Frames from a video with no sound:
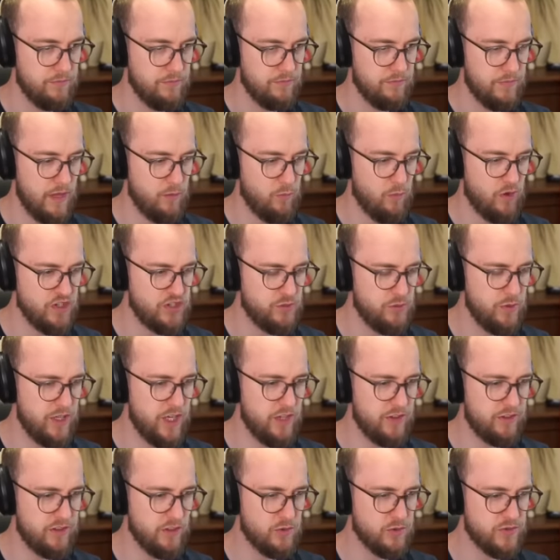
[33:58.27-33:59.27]
And once we
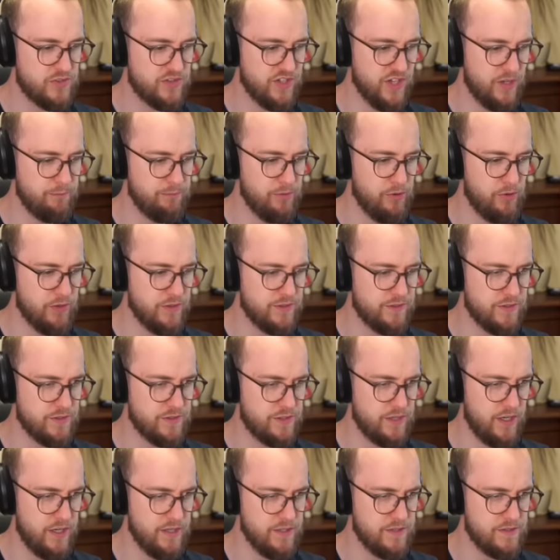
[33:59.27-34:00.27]
get those set bonuses,
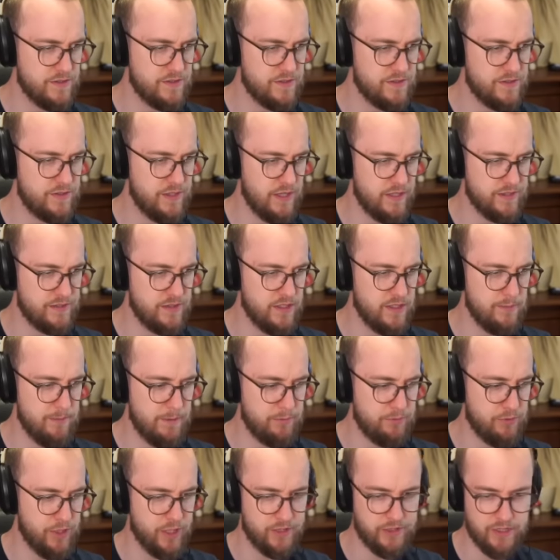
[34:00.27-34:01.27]
guys, that's gonna be
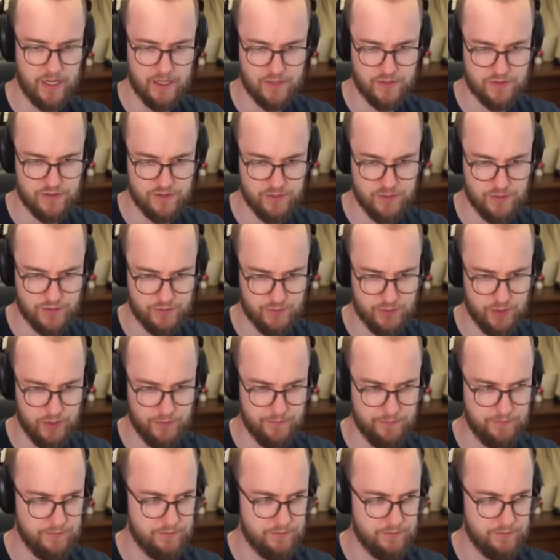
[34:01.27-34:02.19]
pretty dank too as well.